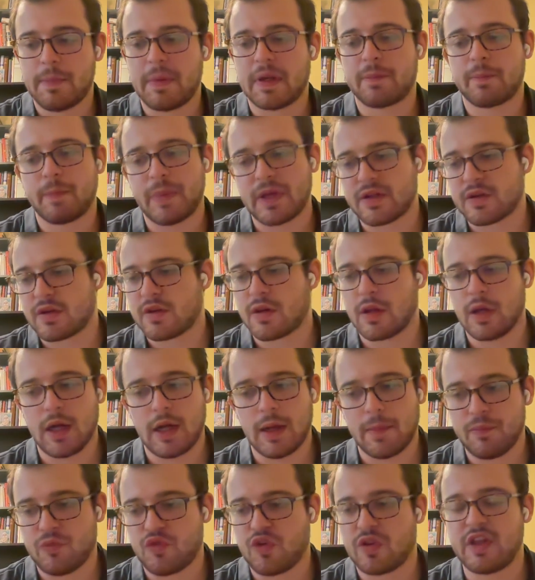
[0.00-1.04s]
But
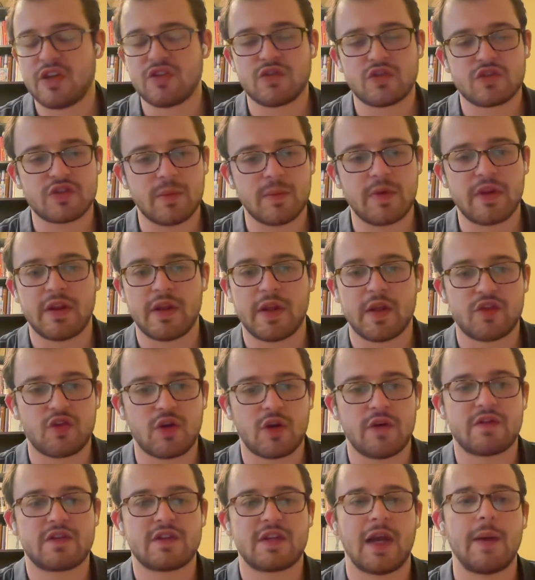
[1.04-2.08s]
so these are some of the
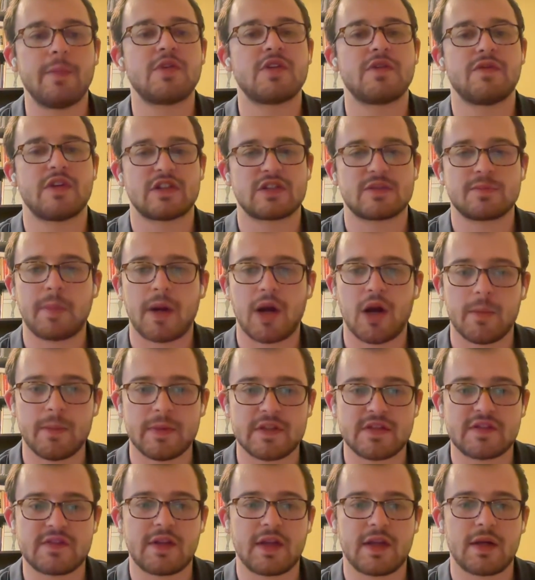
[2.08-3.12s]
sort of types of
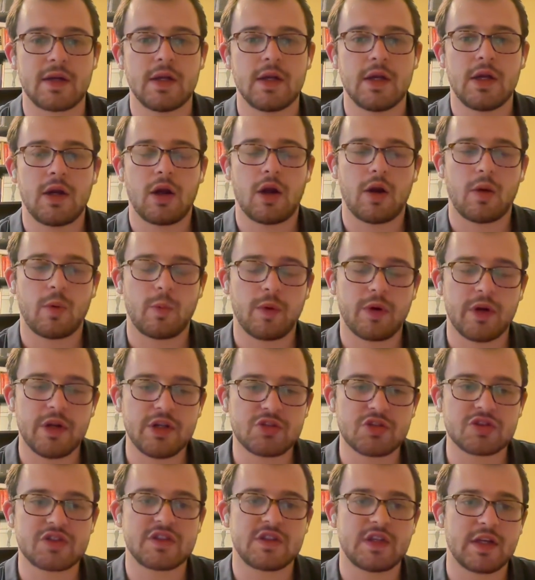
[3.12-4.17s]
experiments that we're
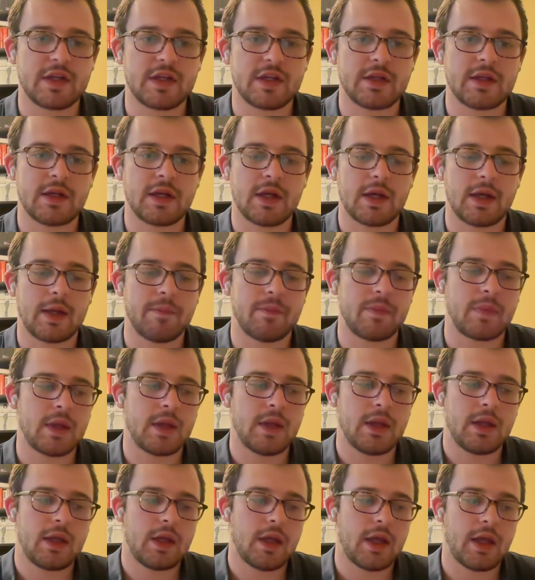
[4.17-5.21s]
interested in, and
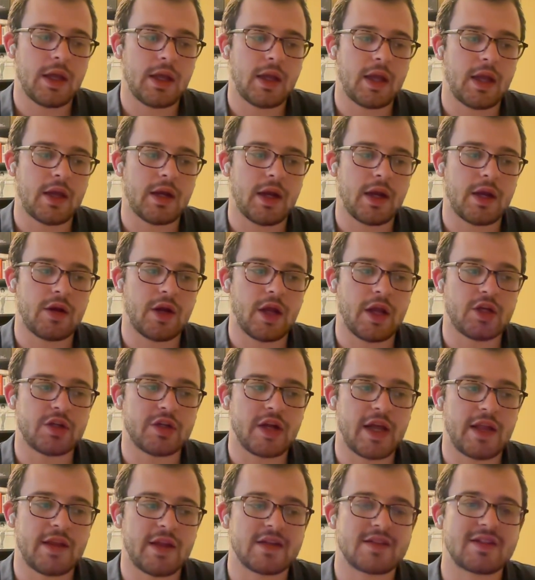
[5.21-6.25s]

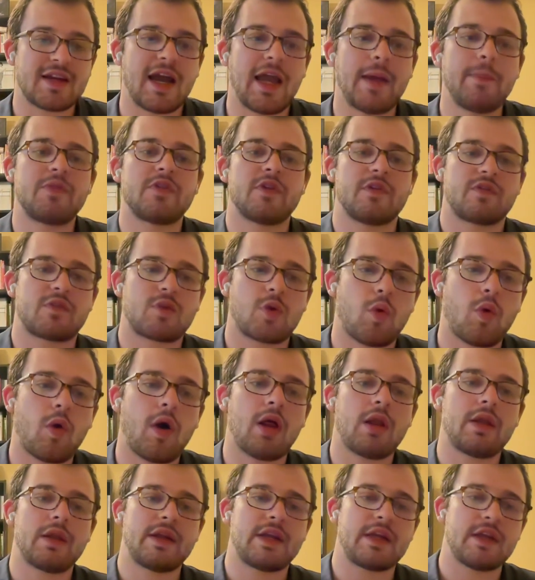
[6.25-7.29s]
the types of
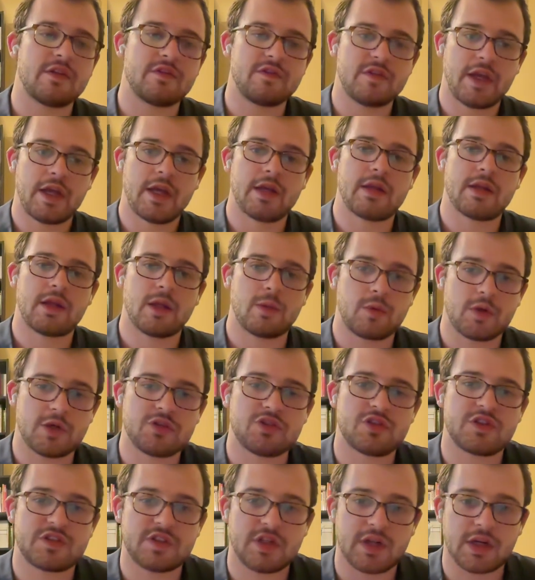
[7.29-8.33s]
quality of data that we're
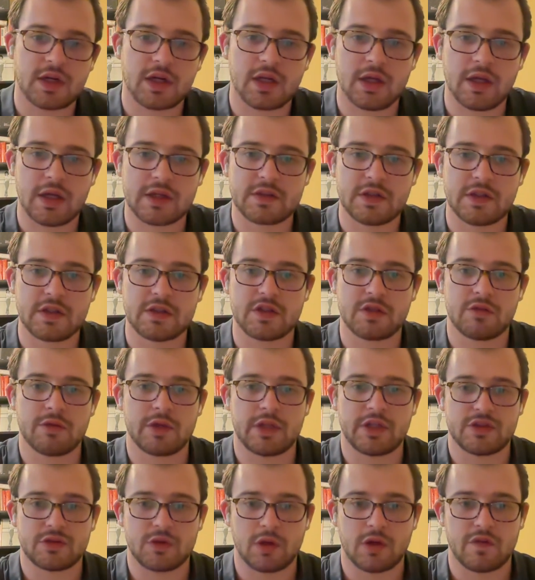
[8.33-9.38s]
interested in collecting to
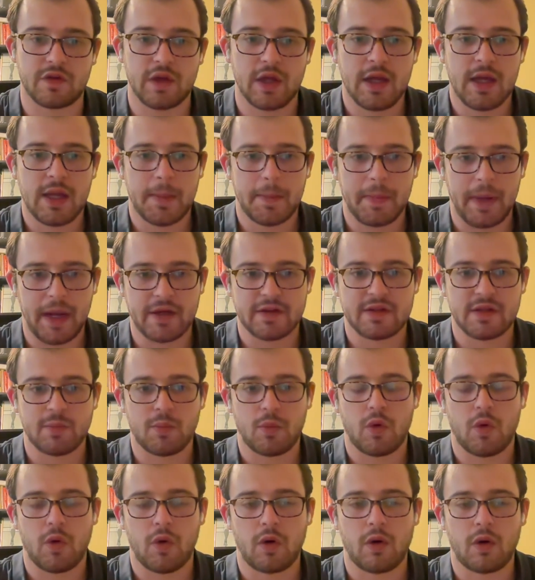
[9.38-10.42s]
really sort of paint a
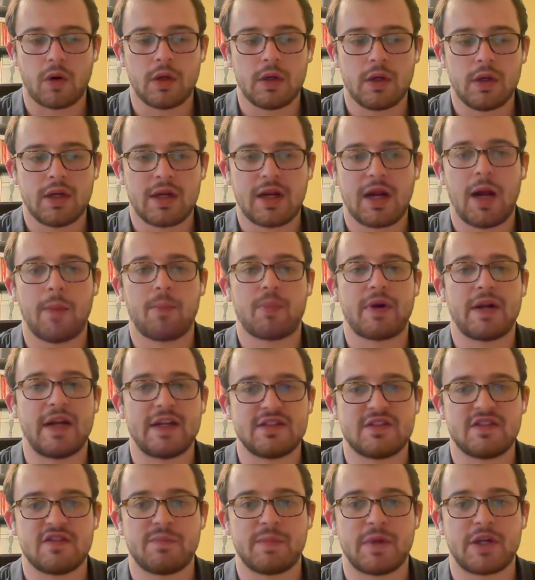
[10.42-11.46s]
more
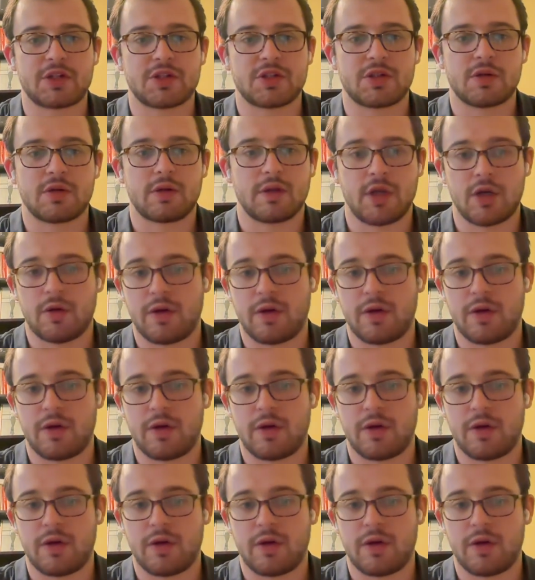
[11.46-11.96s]
comprehensive picture.